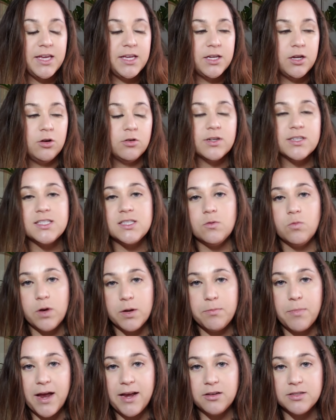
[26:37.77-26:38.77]
because the
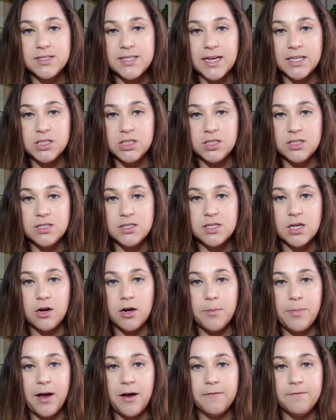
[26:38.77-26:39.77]
1-mile sections
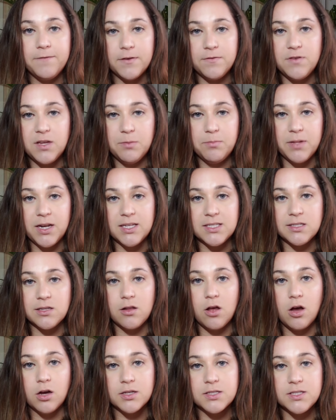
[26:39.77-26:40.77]
are about 15 minutes
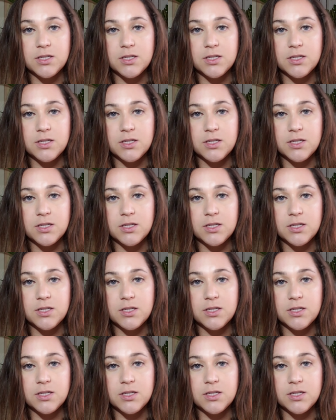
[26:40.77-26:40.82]
long.